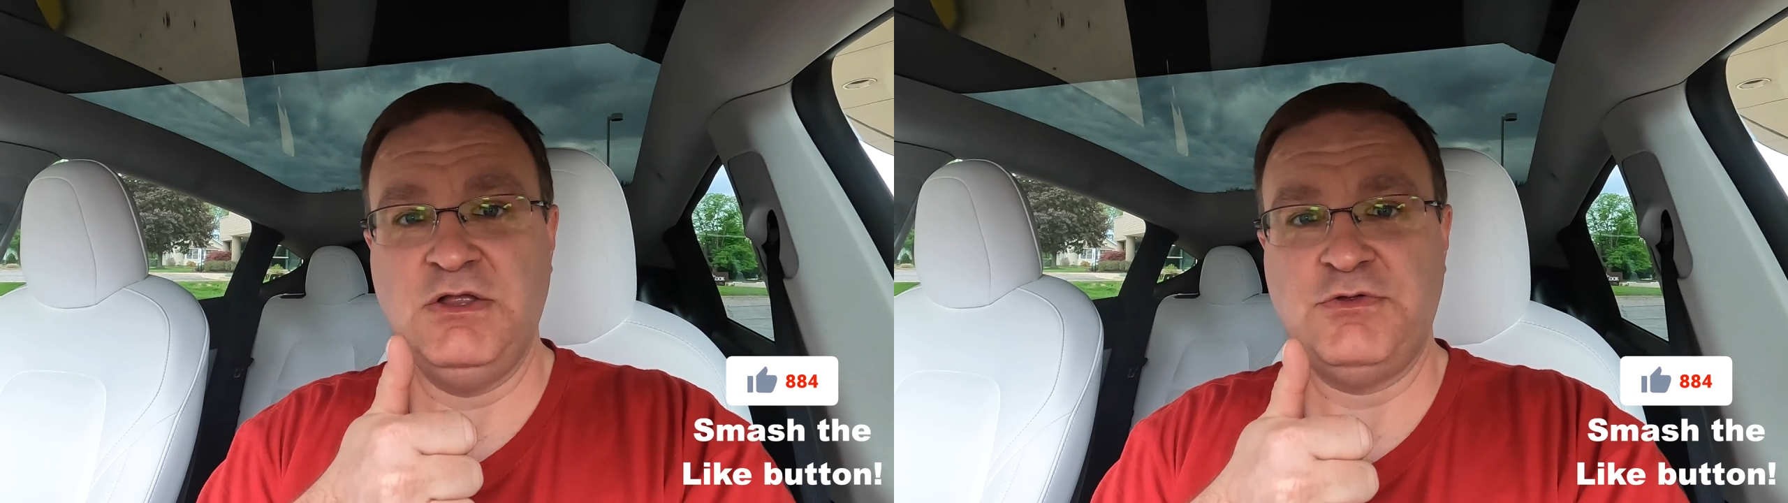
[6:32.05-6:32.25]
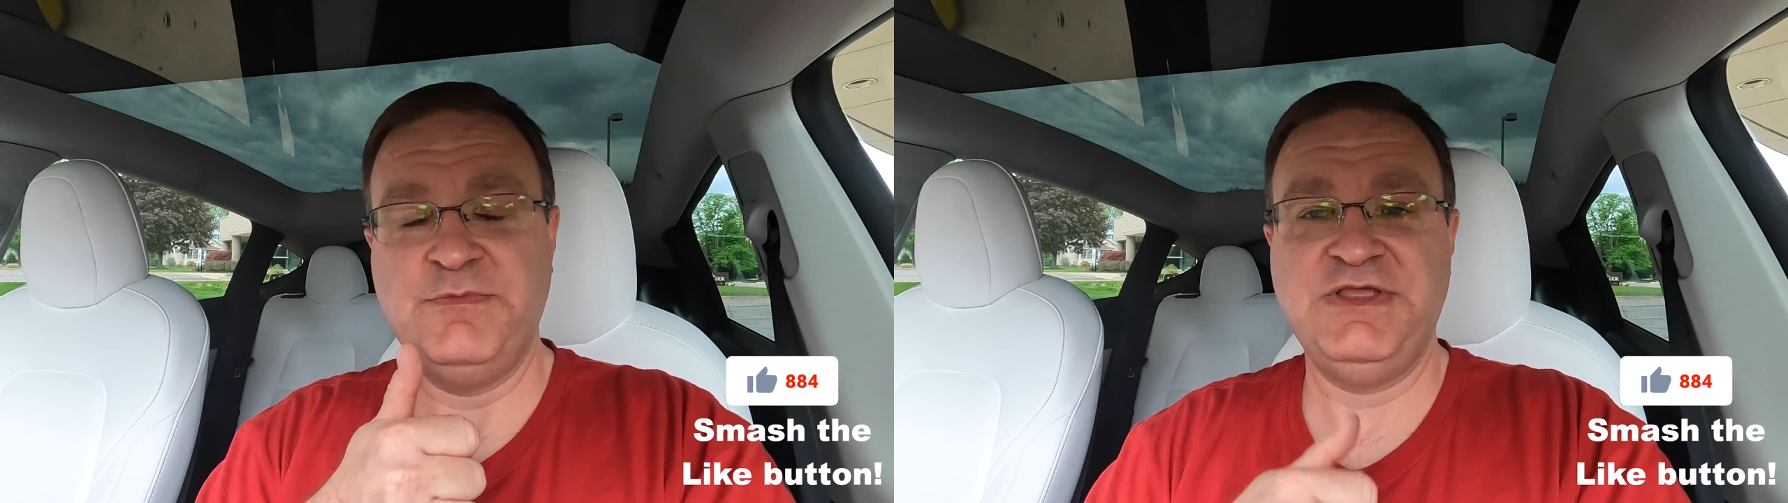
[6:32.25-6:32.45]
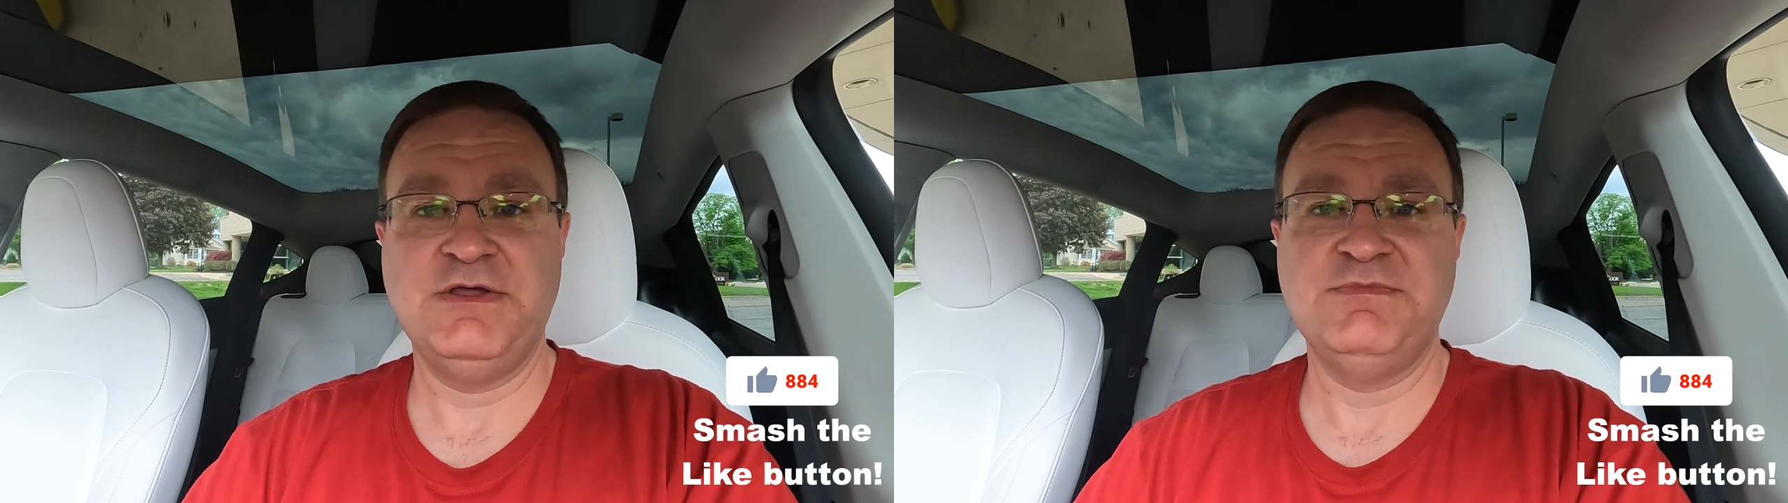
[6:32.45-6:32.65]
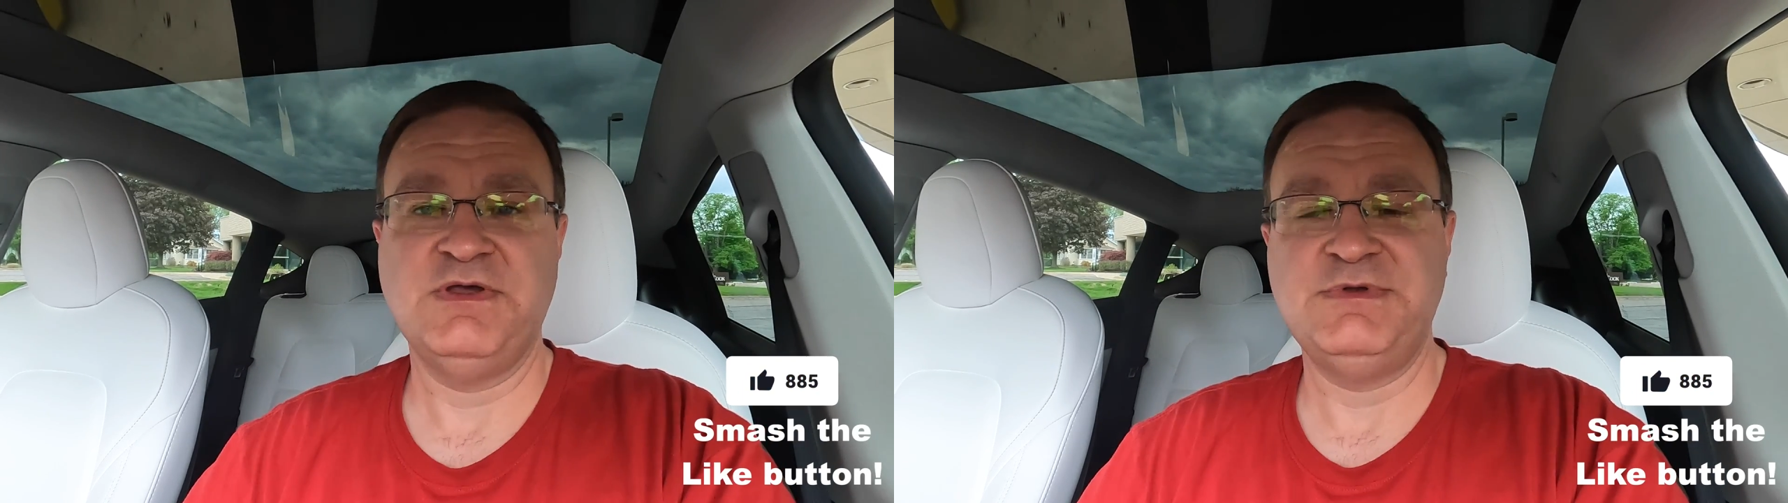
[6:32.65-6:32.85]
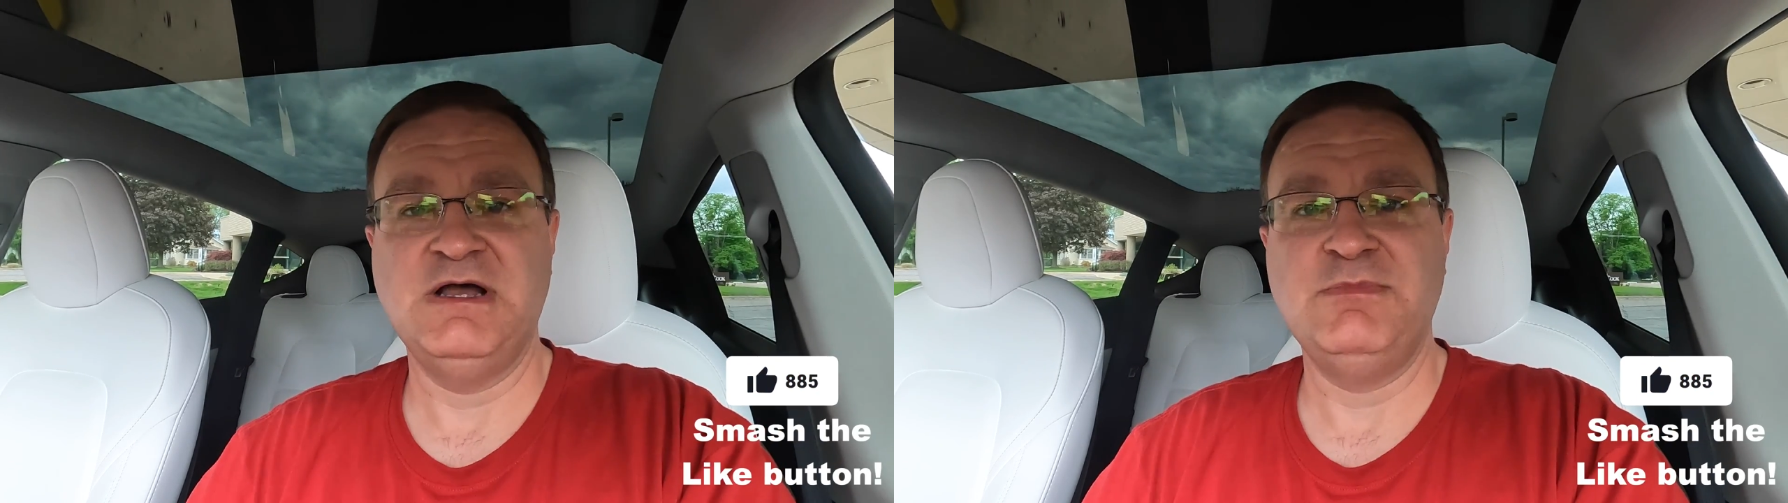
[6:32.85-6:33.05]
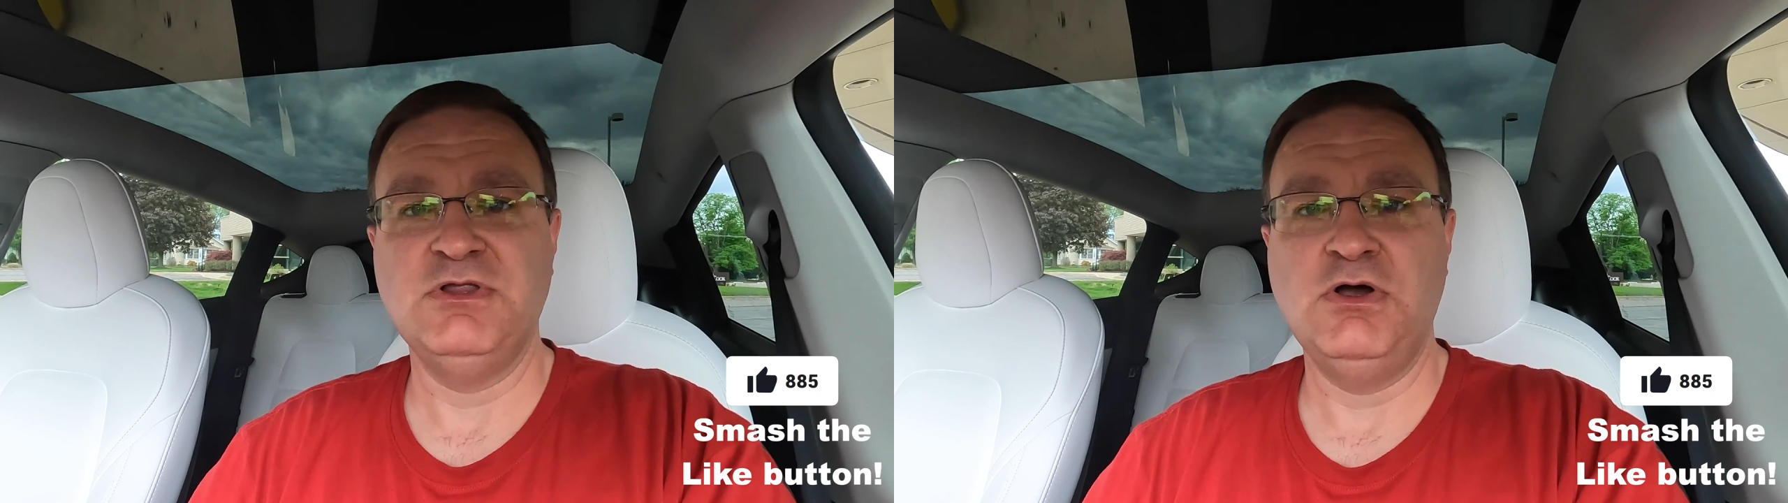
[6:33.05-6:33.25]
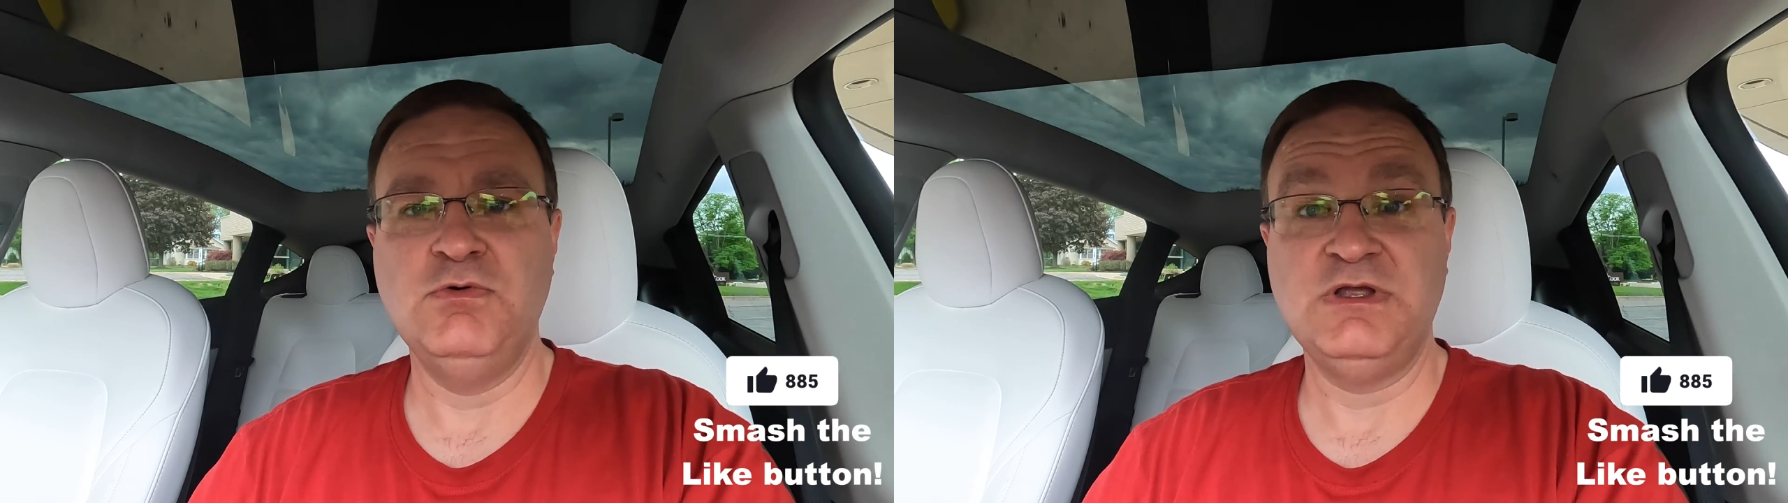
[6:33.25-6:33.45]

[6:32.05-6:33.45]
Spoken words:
throw me a thumbs up down below.